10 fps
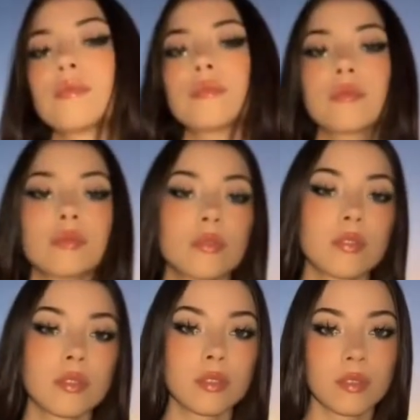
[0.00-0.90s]
a young
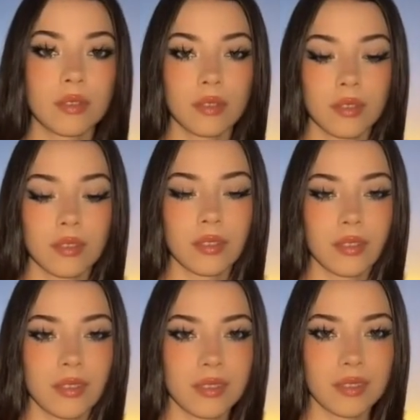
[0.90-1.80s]
man
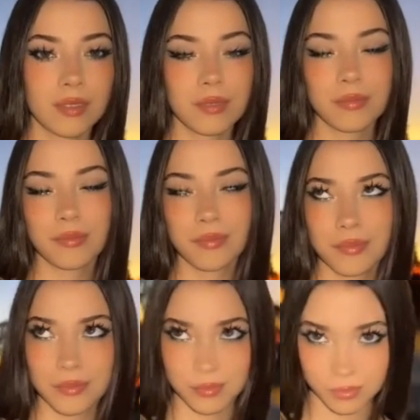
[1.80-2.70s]
has
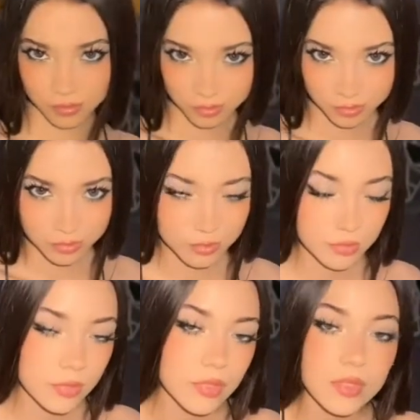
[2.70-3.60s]
uh,
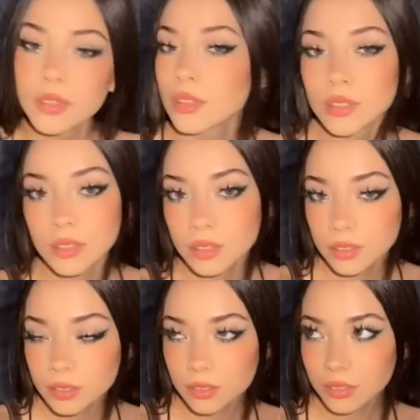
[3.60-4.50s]
intercourse with an older
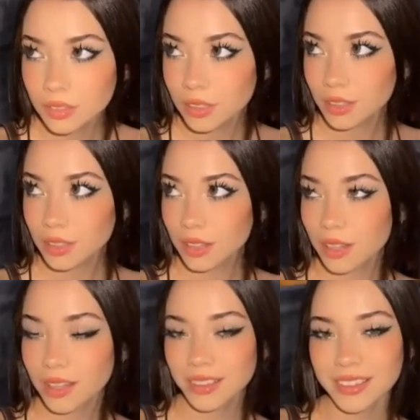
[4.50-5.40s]
woman, right?
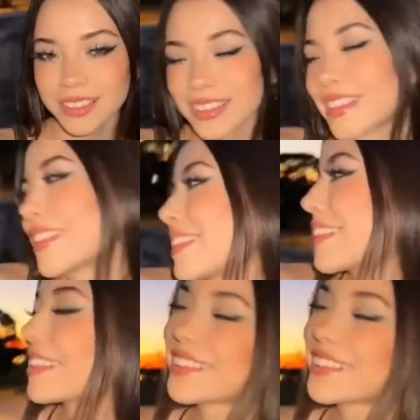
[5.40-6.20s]
And he's still in high